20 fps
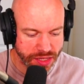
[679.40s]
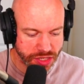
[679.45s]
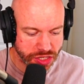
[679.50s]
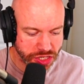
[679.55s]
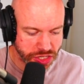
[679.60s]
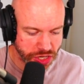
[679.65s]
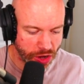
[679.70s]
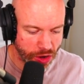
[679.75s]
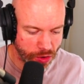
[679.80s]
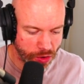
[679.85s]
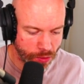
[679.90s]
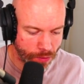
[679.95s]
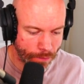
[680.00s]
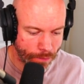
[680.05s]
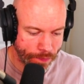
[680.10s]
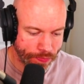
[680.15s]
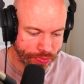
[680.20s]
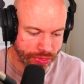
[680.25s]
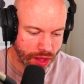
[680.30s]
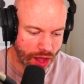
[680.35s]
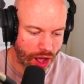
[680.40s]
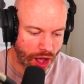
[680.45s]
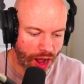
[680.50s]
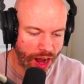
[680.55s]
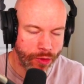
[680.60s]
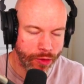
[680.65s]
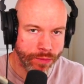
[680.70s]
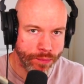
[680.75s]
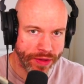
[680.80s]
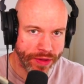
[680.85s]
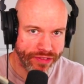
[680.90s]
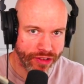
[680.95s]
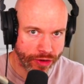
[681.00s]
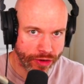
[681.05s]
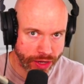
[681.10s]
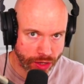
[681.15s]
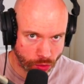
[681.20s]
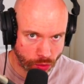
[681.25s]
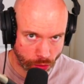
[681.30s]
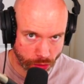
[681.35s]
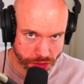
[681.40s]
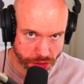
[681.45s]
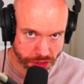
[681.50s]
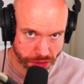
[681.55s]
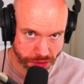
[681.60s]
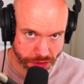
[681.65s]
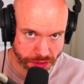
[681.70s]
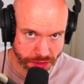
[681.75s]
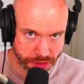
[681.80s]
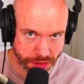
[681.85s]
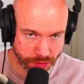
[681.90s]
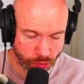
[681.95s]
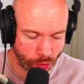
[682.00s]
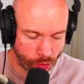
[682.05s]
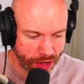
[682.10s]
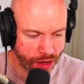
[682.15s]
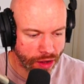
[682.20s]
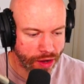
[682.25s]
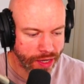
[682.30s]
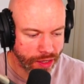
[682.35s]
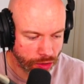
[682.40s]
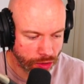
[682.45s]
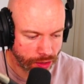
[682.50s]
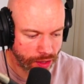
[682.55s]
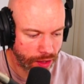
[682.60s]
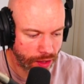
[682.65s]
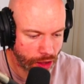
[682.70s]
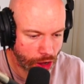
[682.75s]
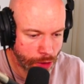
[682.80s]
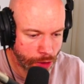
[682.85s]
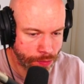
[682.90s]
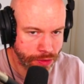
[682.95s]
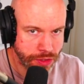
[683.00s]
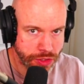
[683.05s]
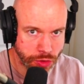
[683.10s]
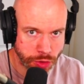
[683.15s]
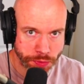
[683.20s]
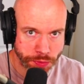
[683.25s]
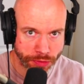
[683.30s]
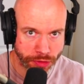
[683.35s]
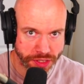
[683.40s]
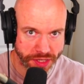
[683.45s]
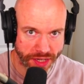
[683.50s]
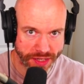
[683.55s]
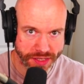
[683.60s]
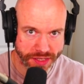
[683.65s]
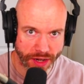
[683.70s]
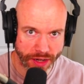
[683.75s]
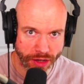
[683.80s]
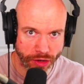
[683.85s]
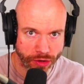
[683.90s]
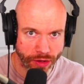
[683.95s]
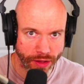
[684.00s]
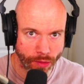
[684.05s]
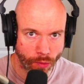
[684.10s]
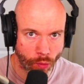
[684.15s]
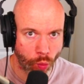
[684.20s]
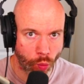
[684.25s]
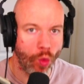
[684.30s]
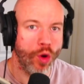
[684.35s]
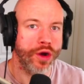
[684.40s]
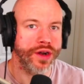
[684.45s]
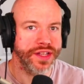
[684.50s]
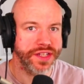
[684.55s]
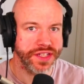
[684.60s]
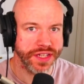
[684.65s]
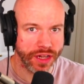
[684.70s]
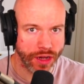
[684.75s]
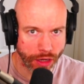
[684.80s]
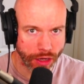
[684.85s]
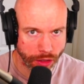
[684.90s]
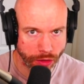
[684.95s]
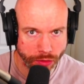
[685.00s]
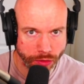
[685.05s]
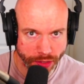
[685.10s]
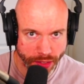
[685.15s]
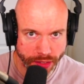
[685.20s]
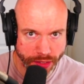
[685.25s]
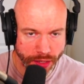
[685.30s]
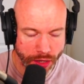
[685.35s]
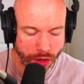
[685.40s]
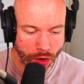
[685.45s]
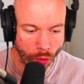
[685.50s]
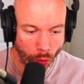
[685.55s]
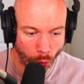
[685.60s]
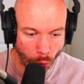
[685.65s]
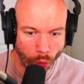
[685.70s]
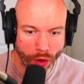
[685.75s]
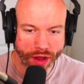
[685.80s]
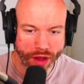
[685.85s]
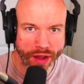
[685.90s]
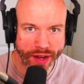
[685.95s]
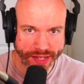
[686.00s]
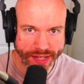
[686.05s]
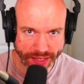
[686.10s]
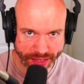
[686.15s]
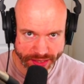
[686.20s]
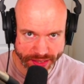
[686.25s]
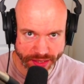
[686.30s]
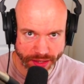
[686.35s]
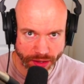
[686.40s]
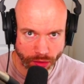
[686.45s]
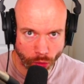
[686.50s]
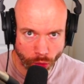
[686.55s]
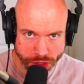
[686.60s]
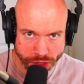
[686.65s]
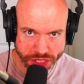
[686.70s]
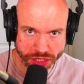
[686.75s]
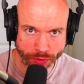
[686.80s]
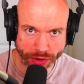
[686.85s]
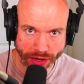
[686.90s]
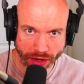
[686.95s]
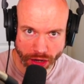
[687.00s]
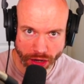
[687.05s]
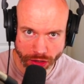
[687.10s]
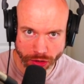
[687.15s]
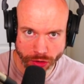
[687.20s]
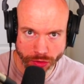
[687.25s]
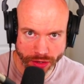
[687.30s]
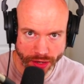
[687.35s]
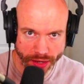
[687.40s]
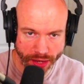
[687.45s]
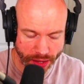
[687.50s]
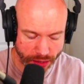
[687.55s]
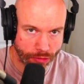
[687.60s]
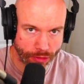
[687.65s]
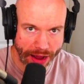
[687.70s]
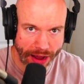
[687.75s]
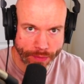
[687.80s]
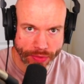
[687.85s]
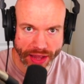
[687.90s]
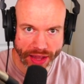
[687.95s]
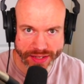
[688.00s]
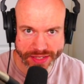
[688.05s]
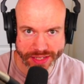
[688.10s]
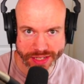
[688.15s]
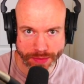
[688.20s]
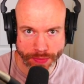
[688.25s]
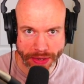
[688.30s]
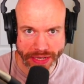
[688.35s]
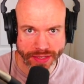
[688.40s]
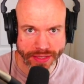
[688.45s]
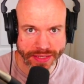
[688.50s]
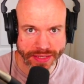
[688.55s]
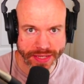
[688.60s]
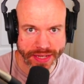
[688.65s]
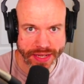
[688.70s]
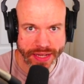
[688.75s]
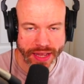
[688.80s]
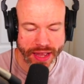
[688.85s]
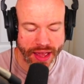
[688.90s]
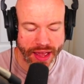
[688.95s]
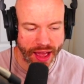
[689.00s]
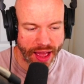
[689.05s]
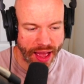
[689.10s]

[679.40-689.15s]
So I would be very cautious. When I look at open source projects, I look at what is included, or what I need to also include, grab that as a dependency.